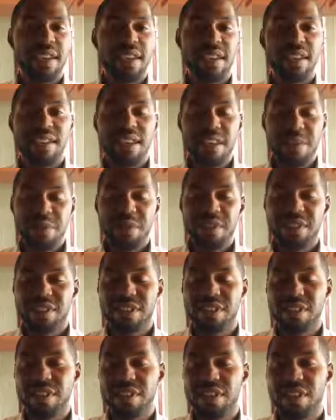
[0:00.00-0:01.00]
name
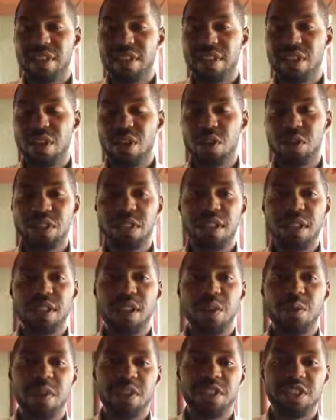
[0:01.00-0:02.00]
is
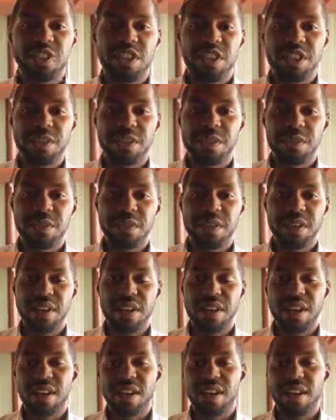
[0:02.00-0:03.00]
Lieutenant
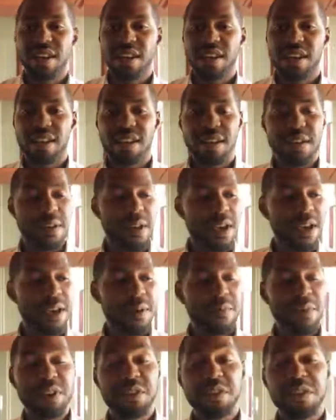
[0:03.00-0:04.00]
Wajago.
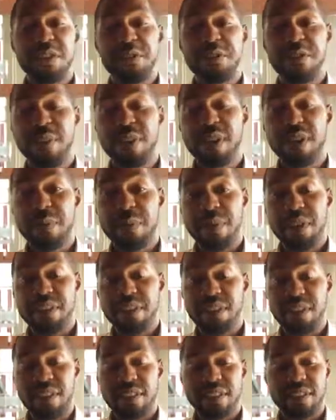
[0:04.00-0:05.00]
I'm actually from Anambra
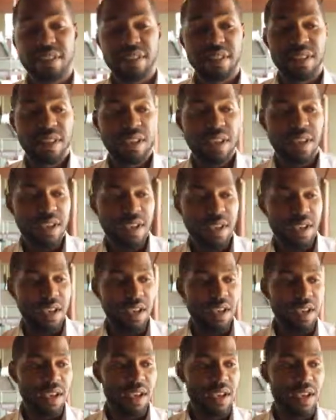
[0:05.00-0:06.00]
State.
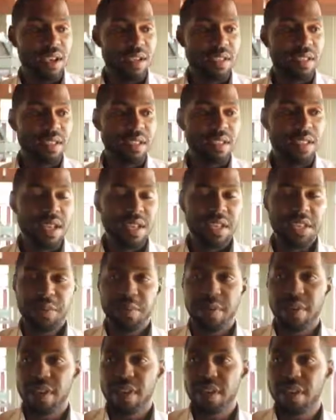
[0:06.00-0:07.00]
Sincerely
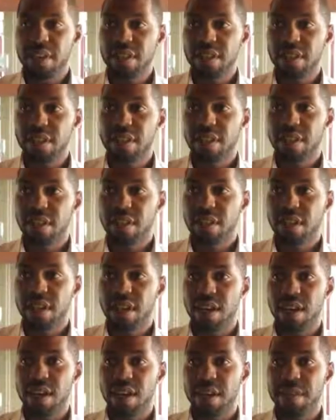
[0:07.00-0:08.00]
speaking,
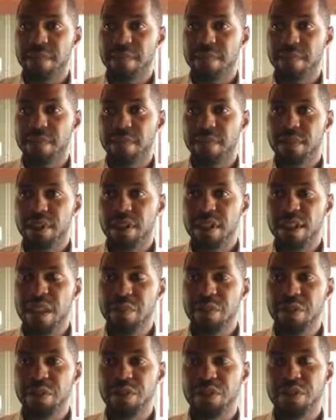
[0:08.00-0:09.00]
let
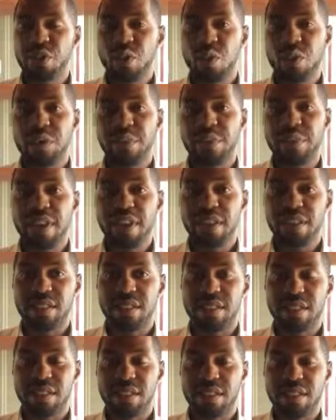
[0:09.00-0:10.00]
me use the word
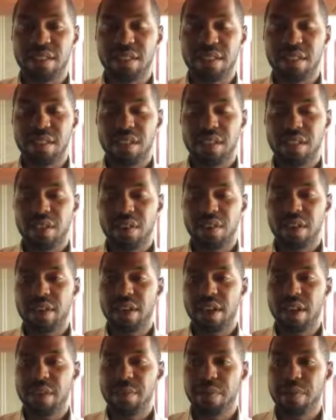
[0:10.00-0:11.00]
blessed,
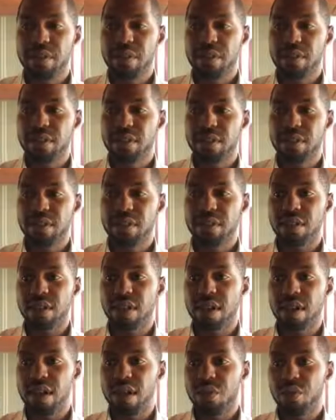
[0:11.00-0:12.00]
okay, because
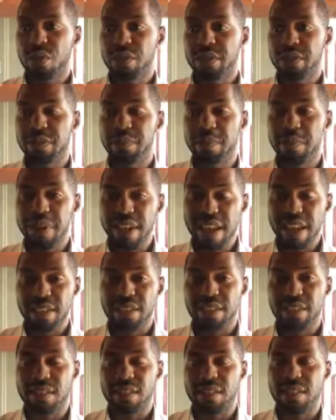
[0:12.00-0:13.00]
I was
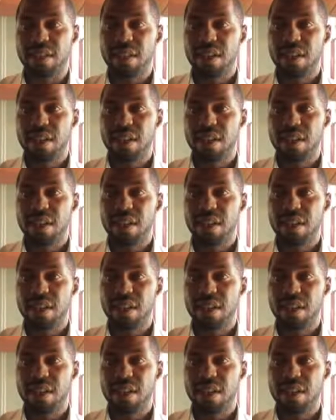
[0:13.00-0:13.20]
blessed